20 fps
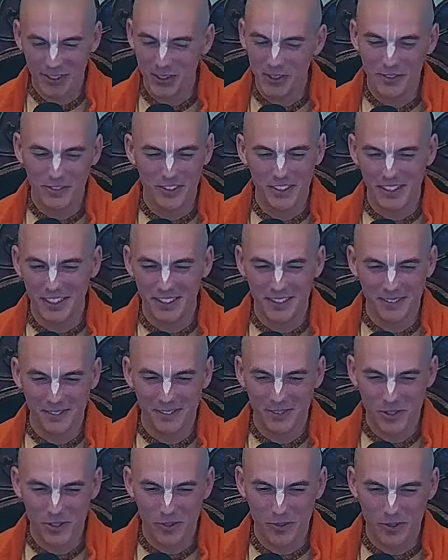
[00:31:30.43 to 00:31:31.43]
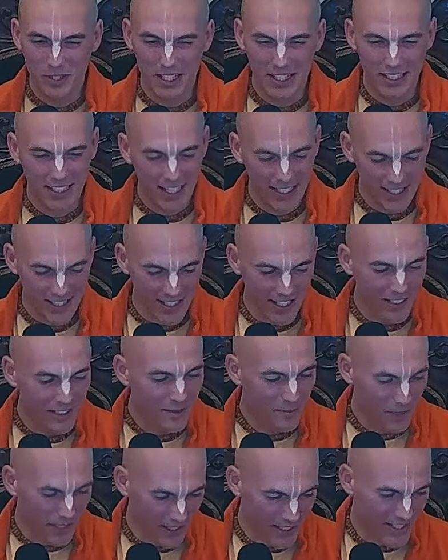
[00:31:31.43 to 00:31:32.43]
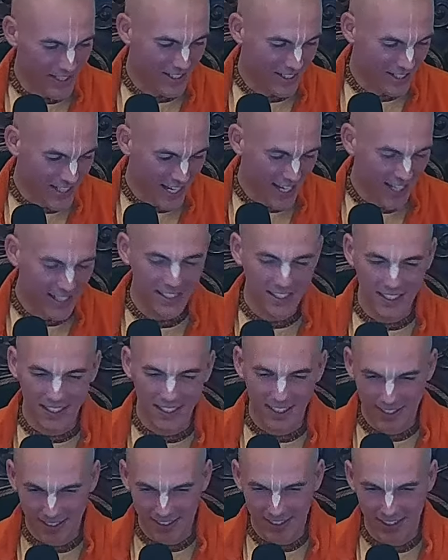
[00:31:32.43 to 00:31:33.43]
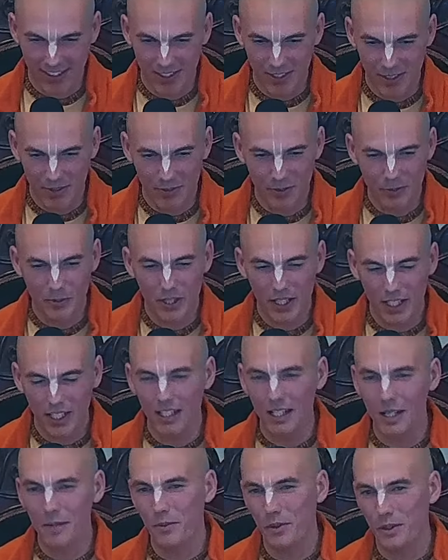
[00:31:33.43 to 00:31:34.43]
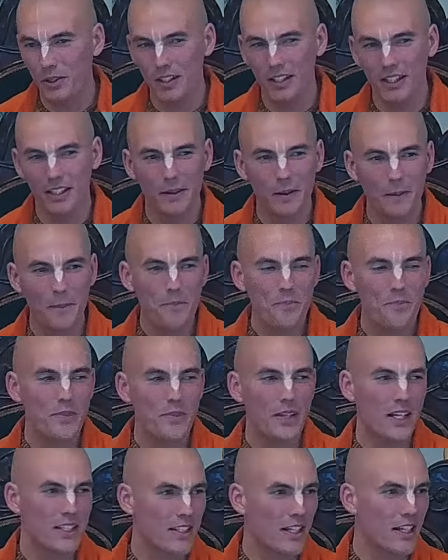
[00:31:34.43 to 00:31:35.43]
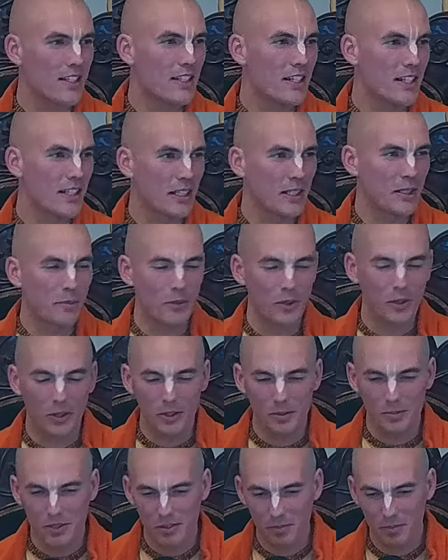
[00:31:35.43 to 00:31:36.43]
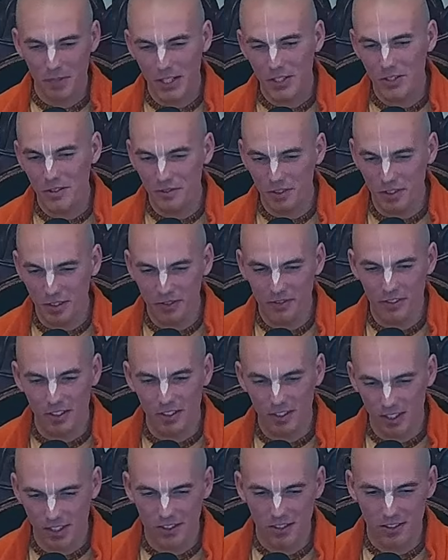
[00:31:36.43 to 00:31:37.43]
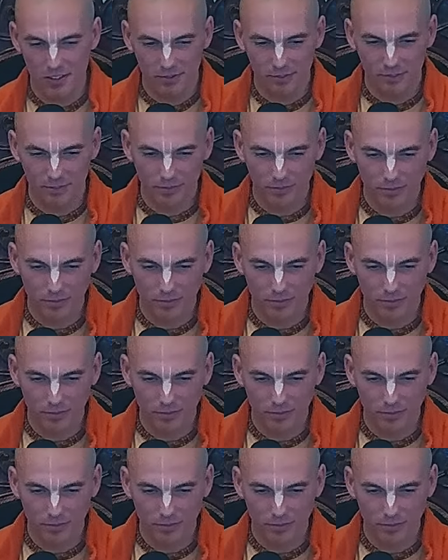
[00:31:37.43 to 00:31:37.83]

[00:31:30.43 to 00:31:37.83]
No fear. So that sadhana bhakti, chanting, you know, waking up early, attaining the programs, makes you feel fearless.